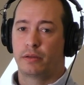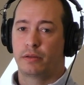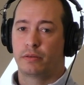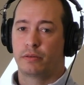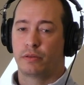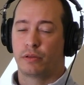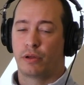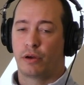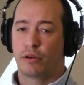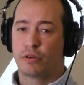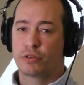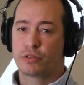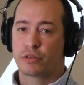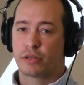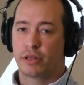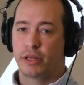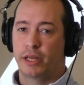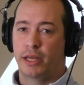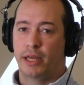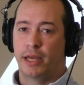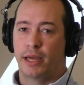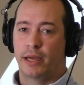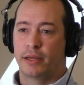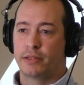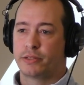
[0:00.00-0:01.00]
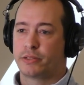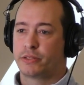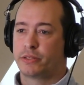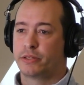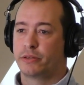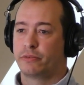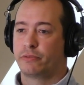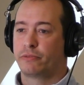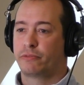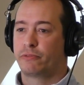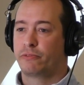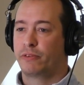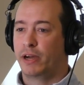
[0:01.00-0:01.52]
largely as
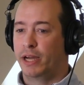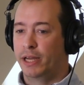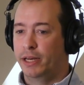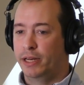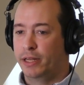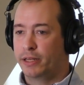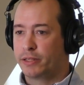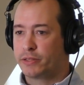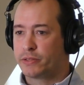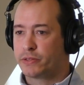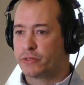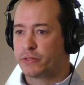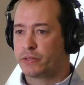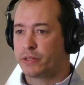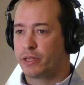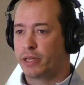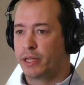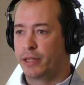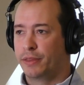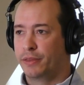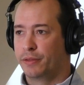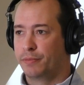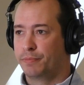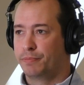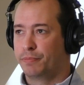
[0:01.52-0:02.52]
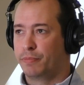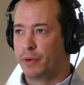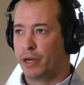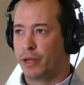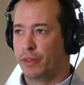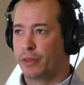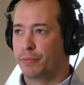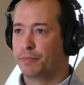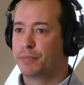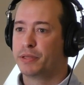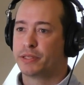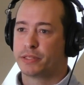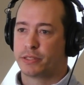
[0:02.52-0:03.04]
the finance and on
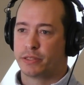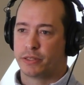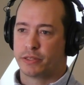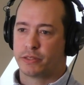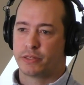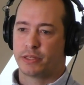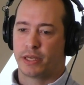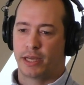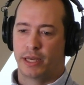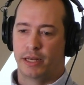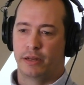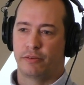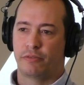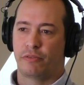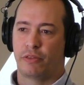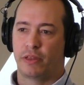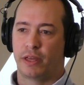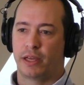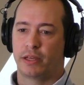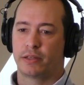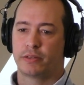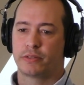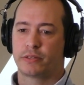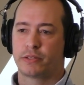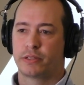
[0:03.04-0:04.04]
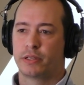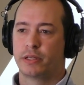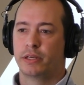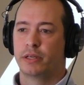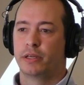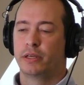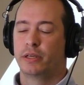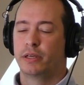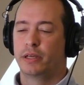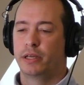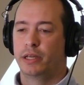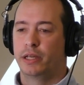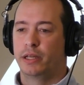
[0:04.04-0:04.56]
the business side of things.
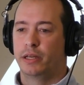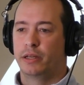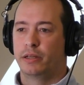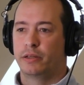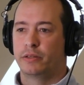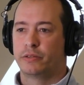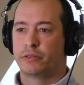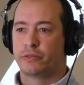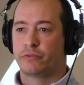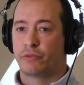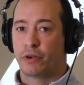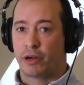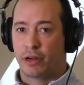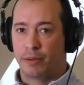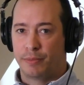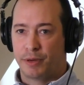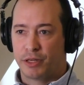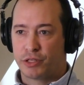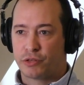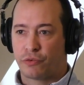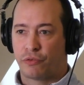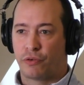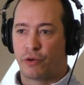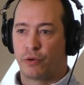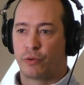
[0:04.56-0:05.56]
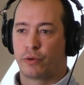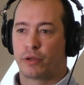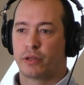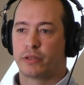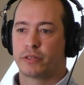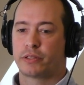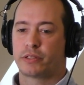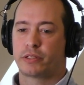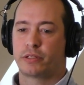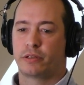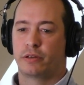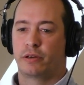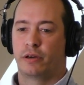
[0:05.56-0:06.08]
It is very much
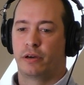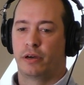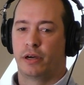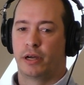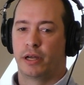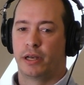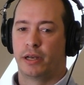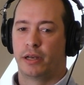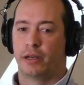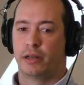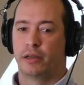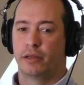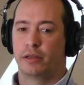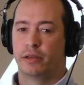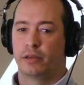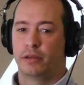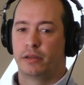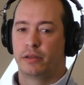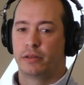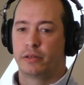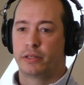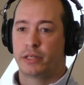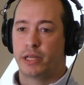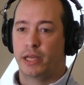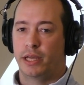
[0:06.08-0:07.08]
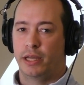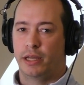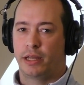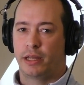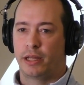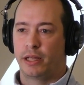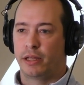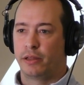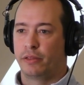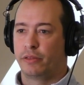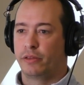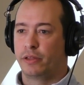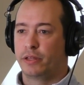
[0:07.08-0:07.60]
focused on
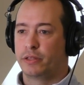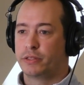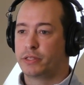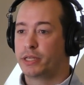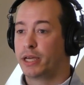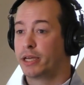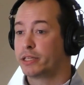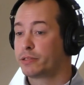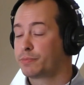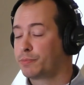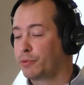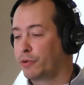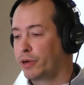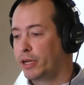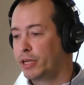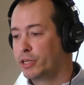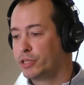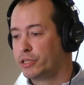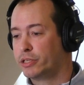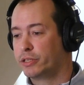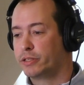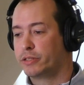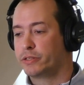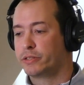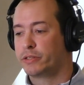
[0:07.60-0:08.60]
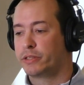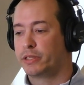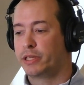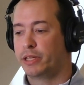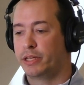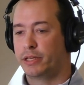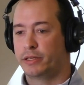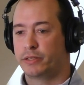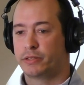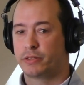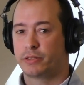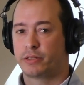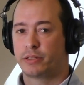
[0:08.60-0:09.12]
taking these aspirations,
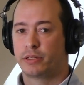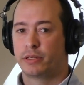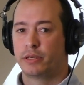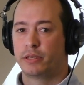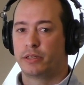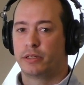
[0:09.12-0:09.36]
these